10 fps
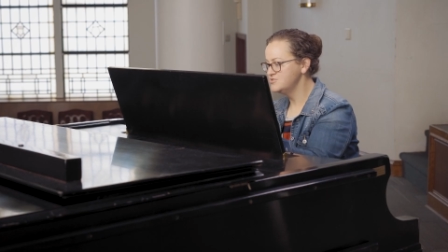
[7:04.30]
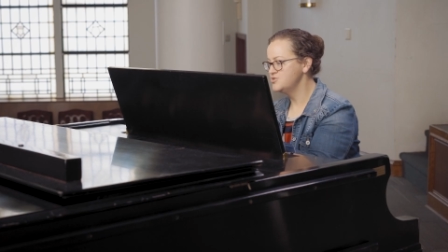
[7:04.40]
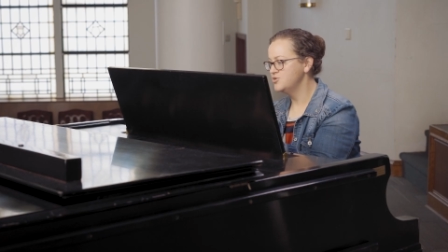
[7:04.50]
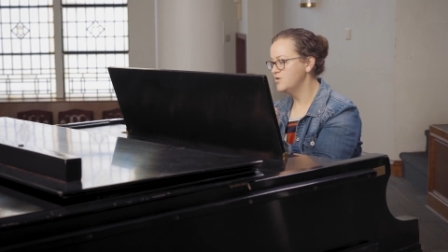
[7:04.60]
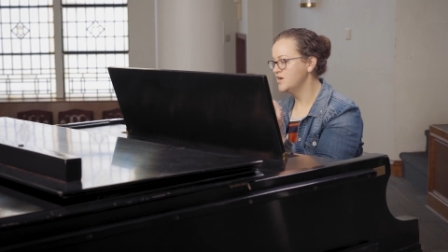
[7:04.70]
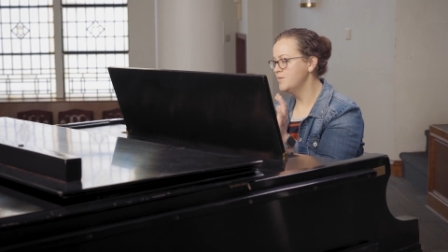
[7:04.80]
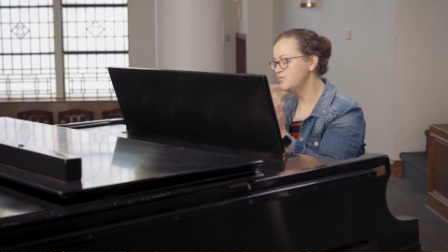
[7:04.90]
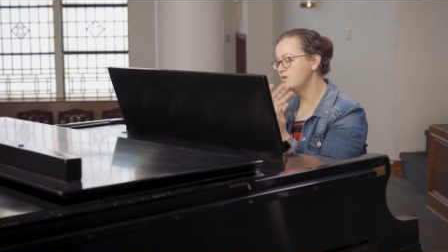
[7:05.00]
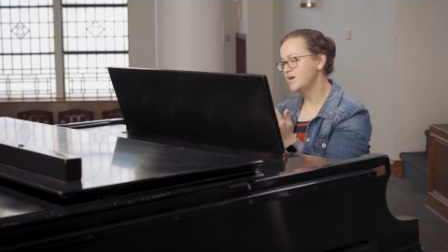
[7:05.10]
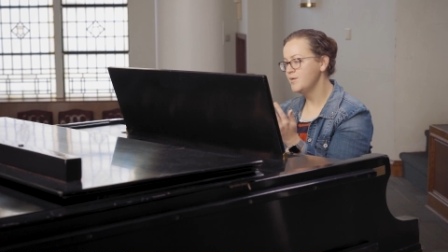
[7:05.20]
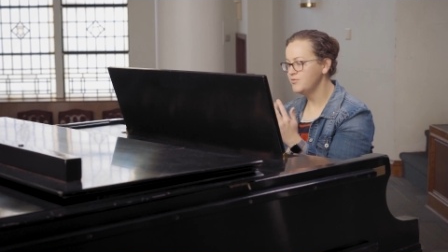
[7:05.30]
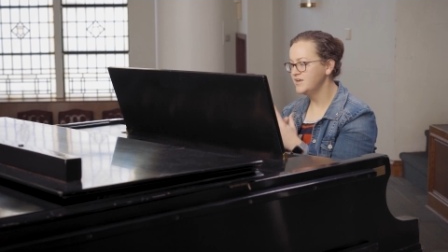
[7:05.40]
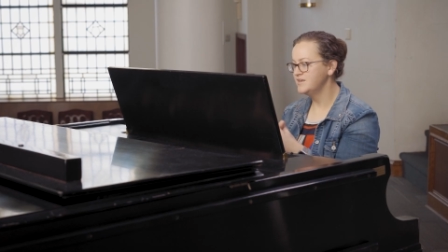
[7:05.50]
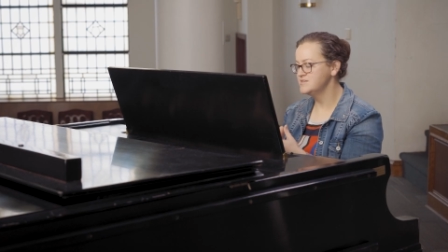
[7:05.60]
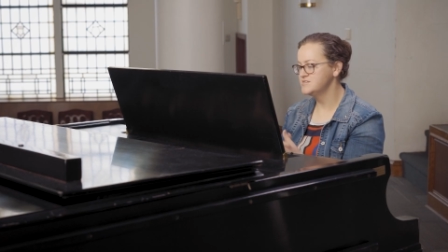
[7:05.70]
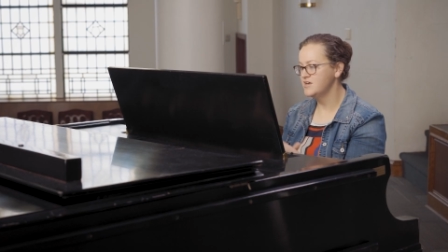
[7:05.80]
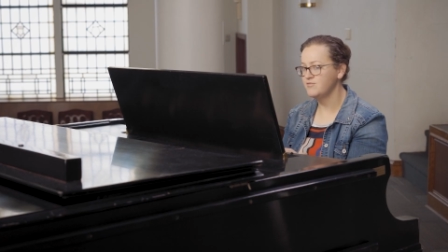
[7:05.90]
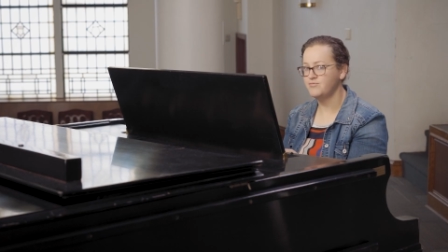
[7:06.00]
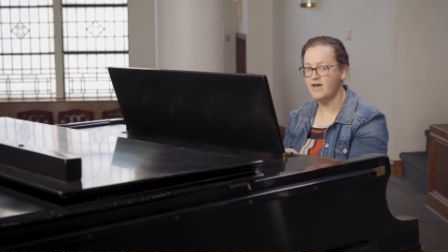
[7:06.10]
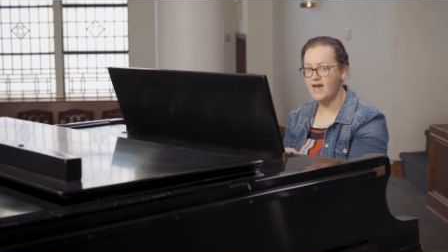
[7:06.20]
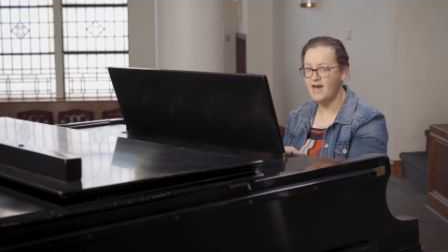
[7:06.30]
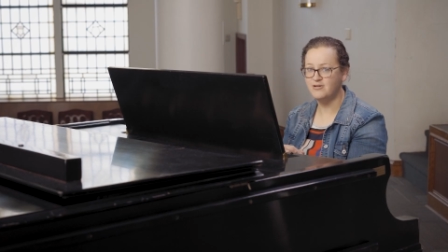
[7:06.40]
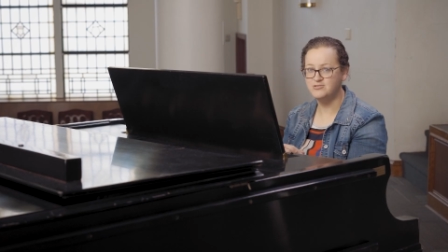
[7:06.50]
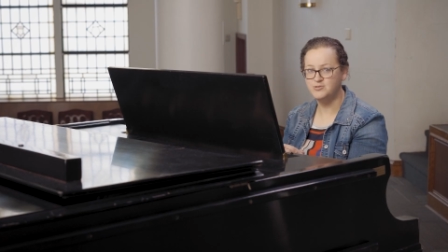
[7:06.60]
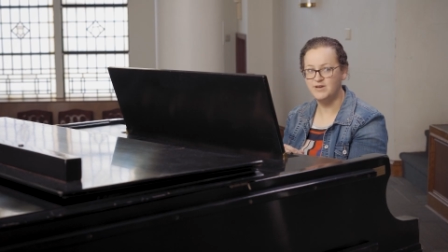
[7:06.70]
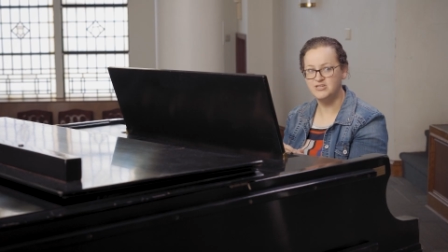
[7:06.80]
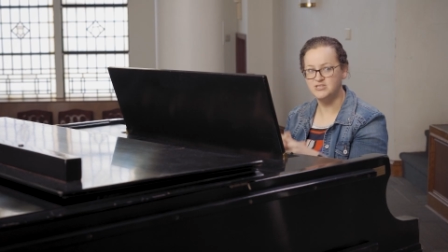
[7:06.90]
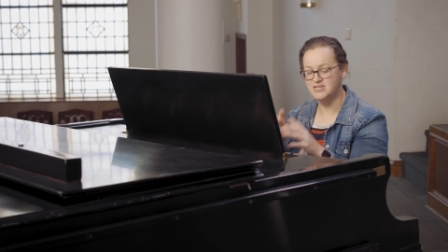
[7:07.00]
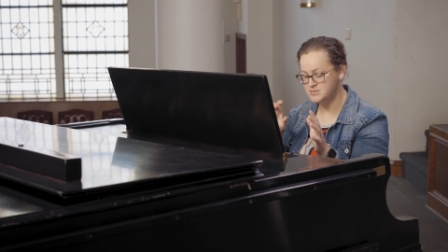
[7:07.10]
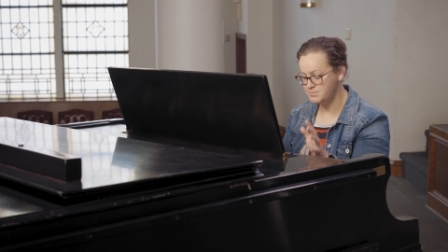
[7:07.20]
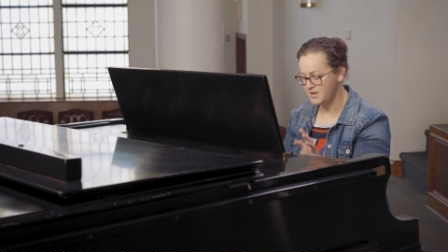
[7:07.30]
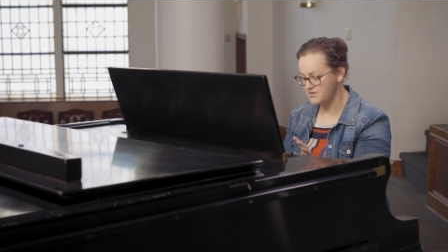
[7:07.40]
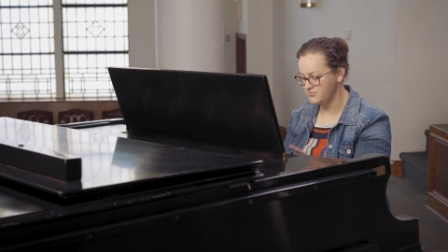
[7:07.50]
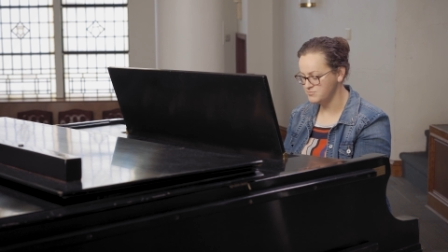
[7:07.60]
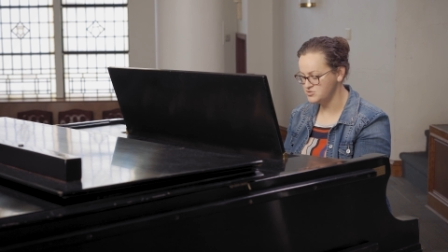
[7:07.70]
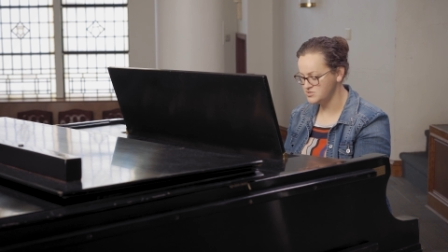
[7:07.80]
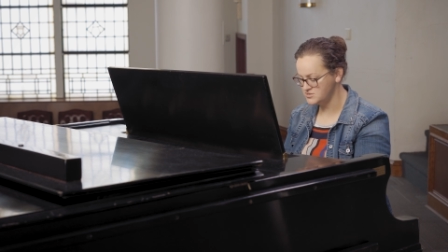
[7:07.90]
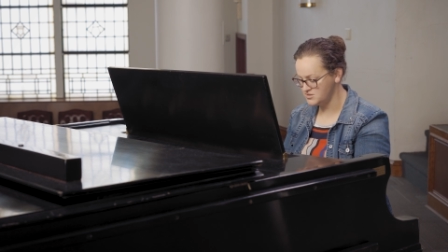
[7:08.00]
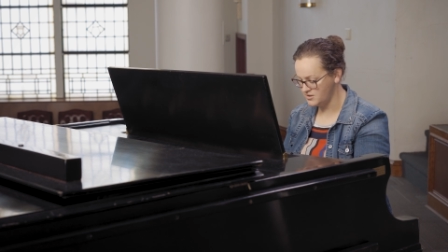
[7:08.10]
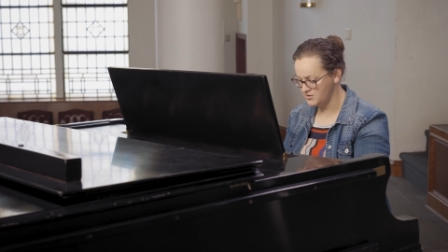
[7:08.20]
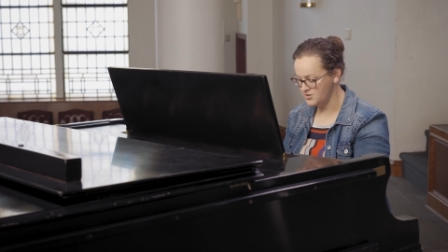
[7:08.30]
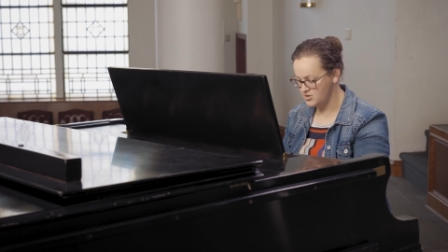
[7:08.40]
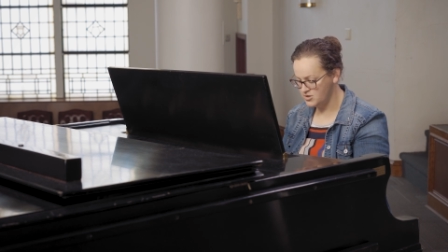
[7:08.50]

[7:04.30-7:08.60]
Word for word: show you a couple couple ideas of how to actually expand from just the